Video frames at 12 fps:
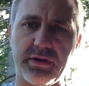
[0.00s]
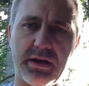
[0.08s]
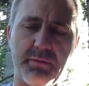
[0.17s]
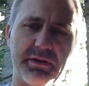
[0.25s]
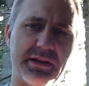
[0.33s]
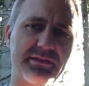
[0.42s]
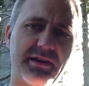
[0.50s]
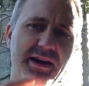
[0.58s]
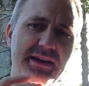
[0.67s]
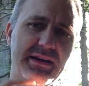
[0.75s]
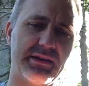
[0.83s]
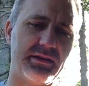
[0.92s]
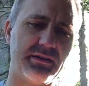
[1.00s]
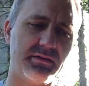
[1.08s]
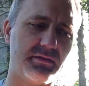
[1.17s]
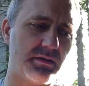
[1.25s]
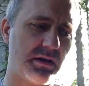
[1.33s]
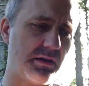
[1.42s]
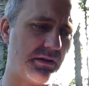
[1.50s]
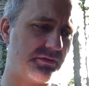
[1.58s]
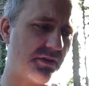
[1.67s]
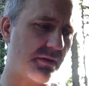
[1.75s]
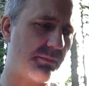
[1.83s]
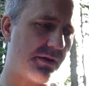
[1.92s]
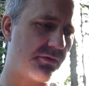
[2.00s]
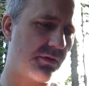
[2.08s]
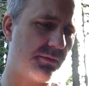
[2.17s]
I'm going to tie in. Let's talk about